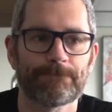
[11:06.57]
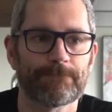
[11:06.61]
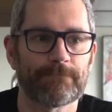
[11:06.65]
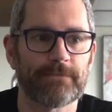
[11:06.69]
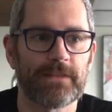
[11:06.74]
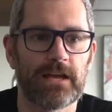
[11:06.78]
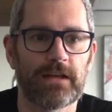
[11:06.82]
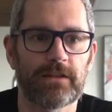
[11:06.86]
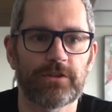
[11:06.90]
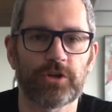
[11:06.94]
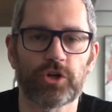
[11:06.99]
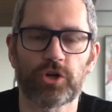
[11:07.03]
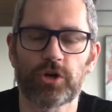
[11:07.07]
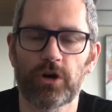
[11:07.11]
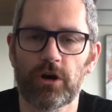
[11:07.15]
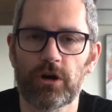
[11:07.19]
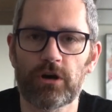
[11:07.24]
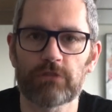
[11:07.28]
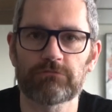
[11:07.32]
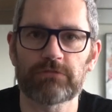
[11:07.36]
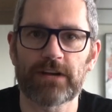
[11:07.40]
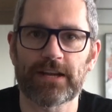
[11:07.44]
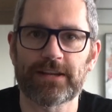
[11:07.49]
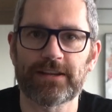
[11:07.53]
The
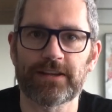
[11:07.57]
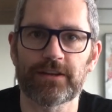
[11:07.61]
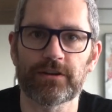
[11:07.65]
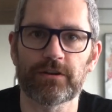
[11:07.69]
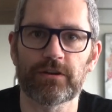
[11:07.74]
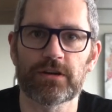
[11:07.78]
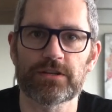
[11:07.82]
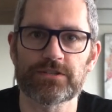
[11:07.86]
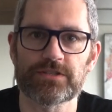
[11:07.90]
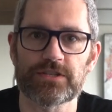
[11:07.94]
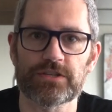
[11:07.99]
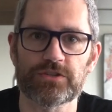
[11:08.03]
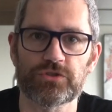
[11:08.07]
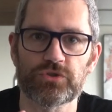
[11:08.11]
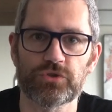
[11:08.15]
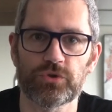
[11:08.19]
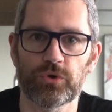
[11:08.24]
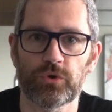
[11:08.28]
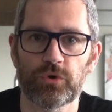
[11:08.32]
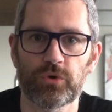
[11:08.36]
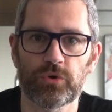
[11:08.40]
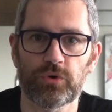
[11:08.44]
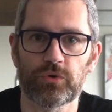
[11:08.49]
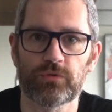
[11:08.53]
car recognises
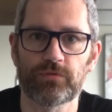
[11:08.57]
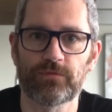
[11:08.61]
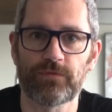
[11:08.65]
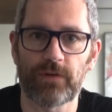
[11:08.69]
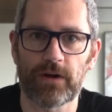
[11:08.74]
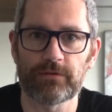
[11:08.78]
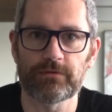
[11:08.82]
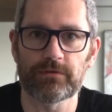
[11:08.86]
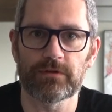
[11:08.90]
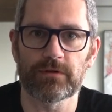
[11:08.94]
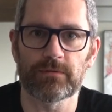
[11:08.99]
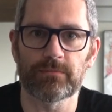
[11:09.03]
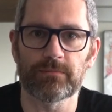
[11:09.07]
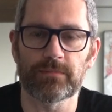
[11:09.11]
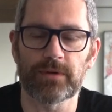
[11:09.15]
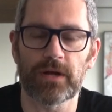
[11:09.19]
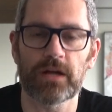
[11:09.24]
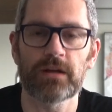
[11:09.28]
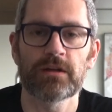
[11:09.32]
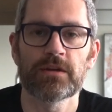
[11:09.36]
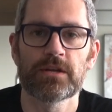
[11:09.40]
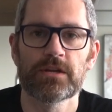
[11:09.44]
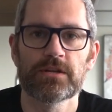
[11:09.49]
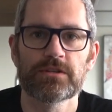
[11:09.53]
your phone number,